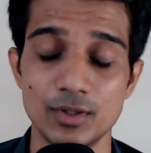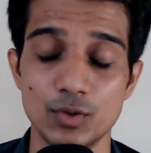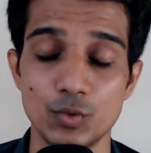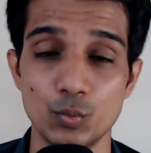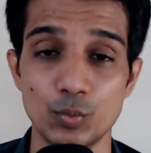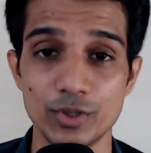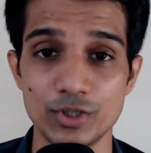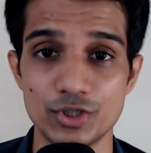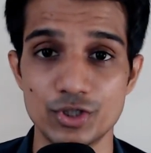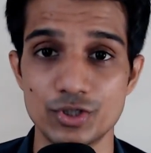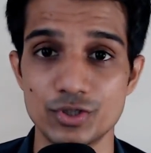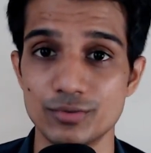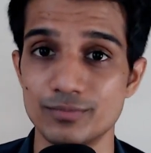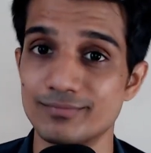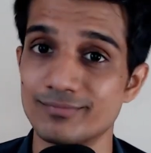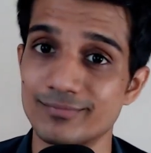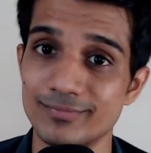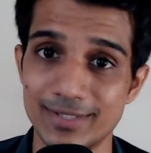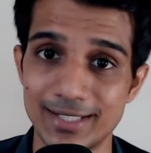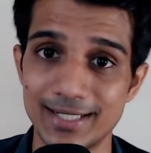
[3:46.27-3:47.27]
which
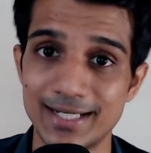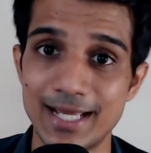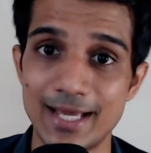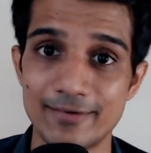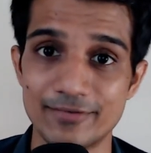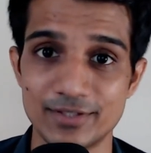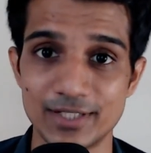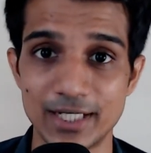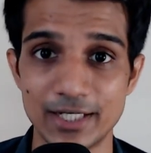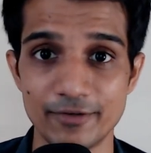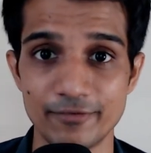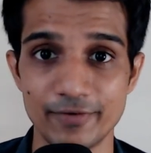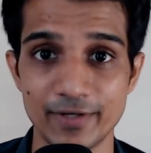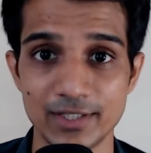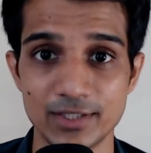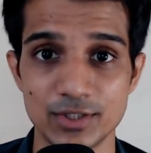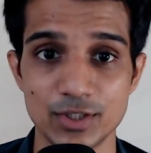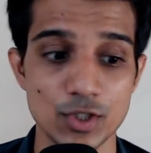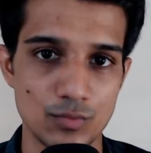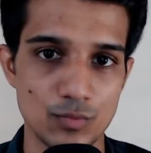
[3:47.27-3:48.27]
can have side effects.